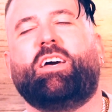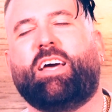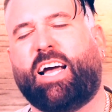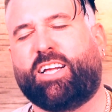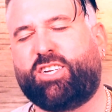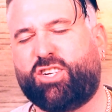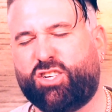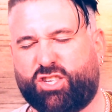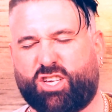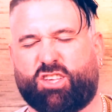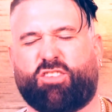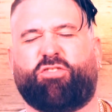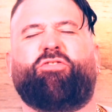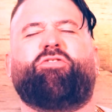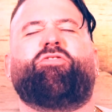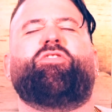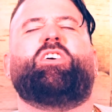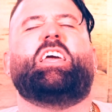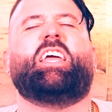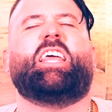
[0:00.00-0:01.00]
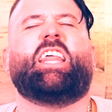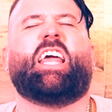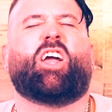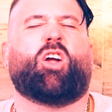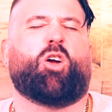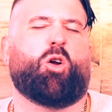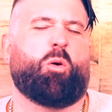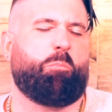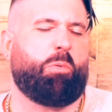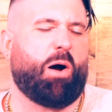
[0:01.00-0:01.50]
and she's just feeding
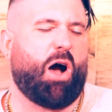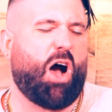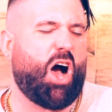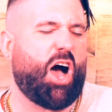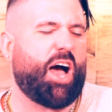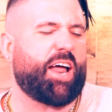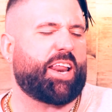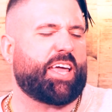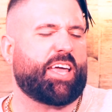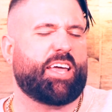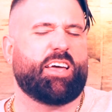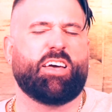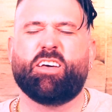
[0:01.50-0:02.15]
her body